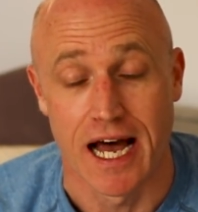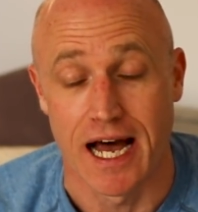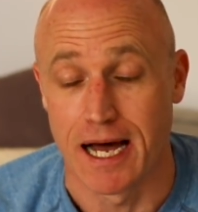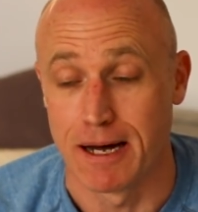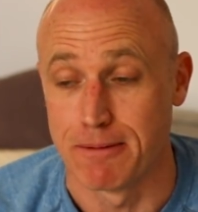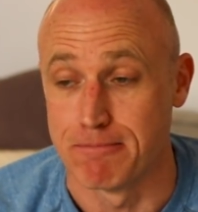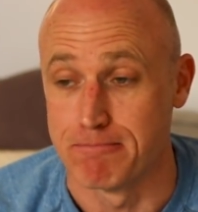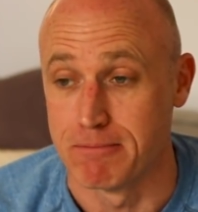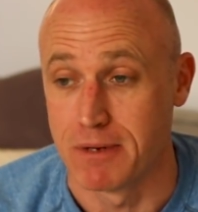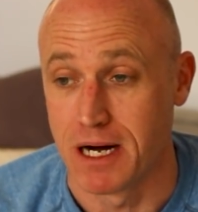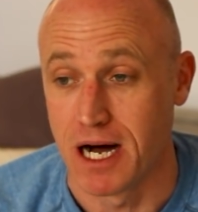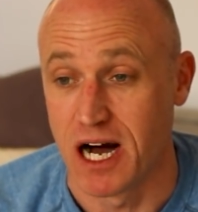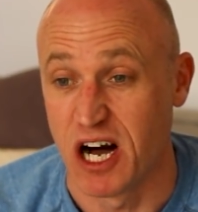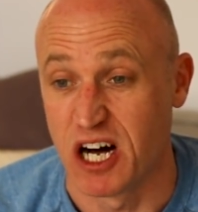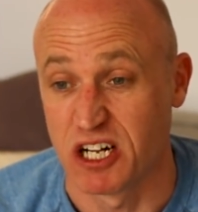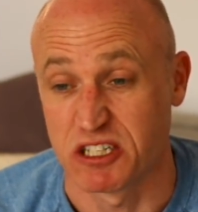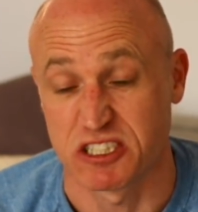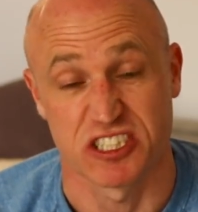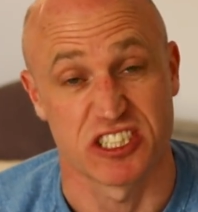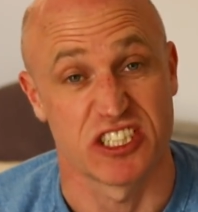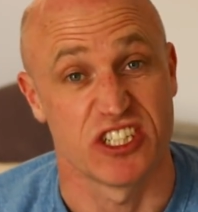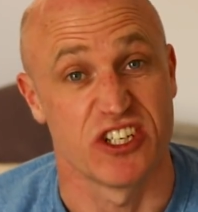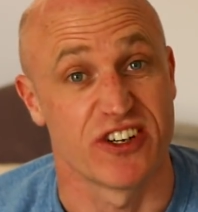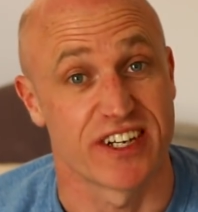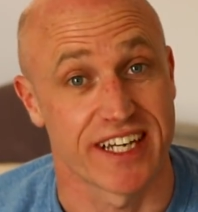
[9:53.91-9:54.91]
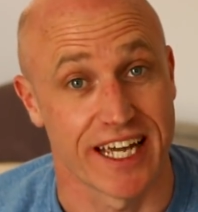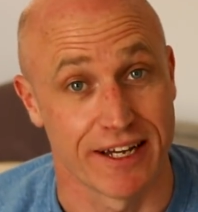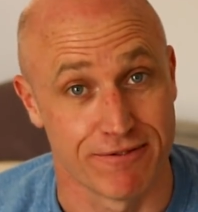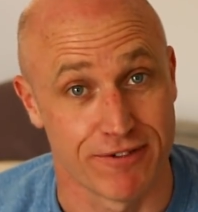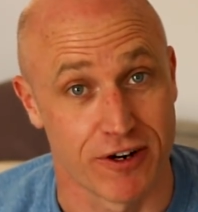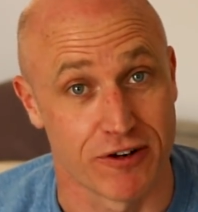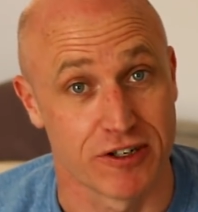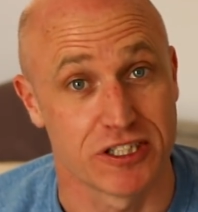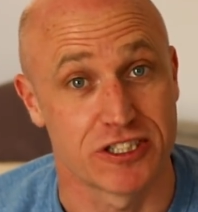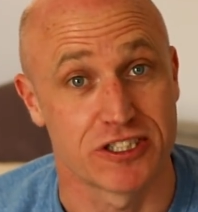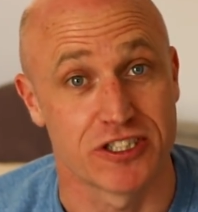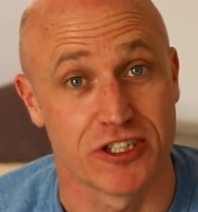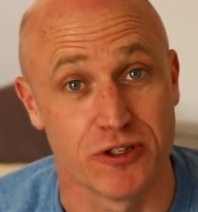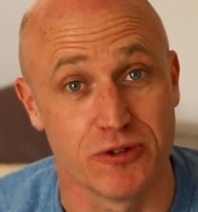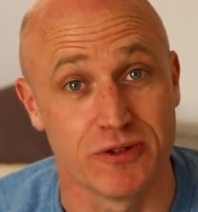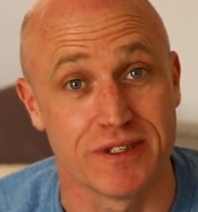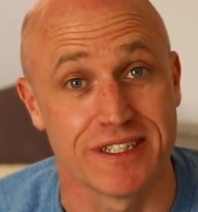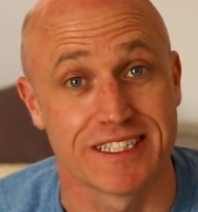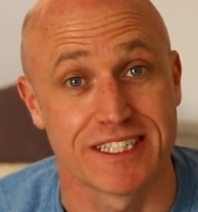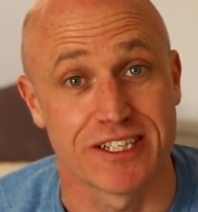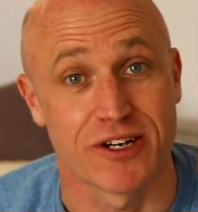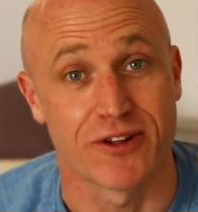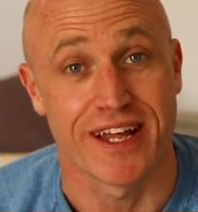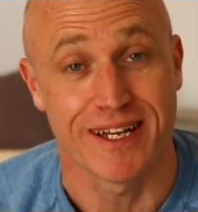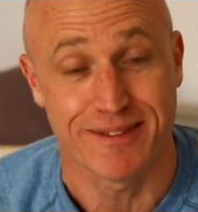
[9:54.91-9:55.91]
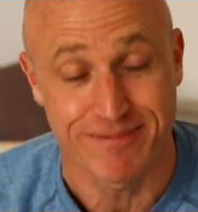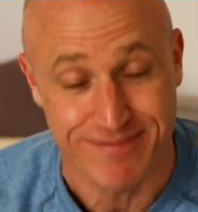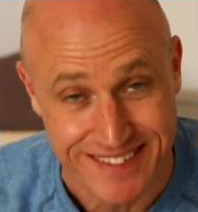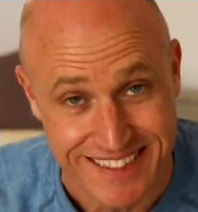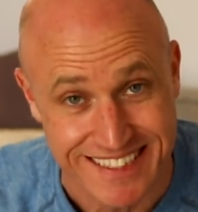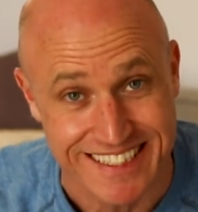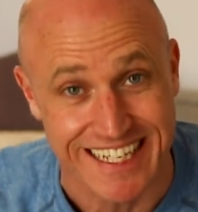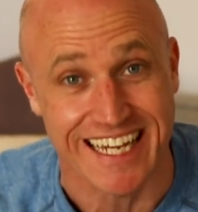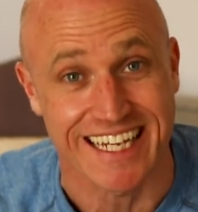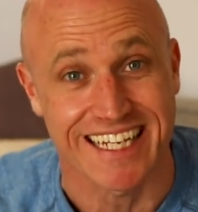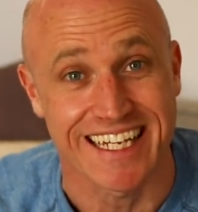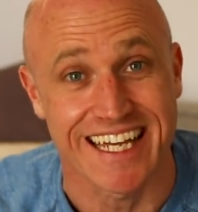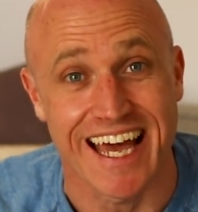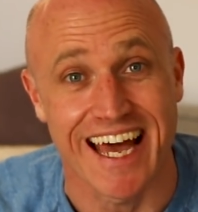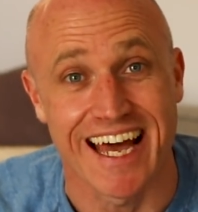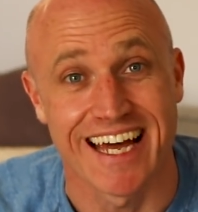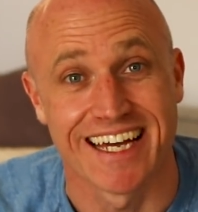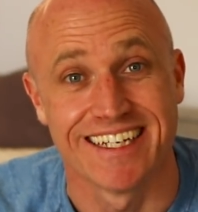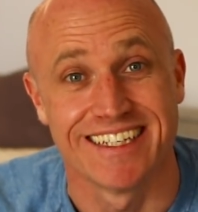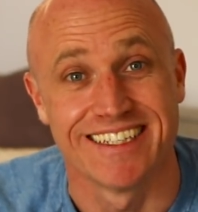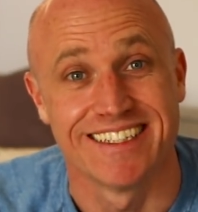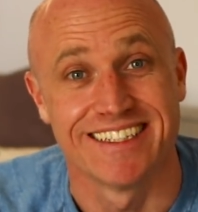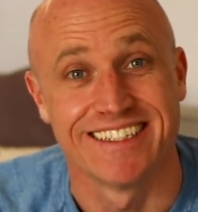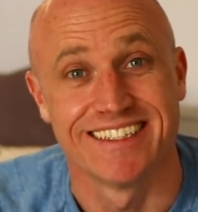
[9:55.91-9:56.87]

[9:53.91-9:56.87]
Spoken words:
I'll see you again very soon. Until then, take care.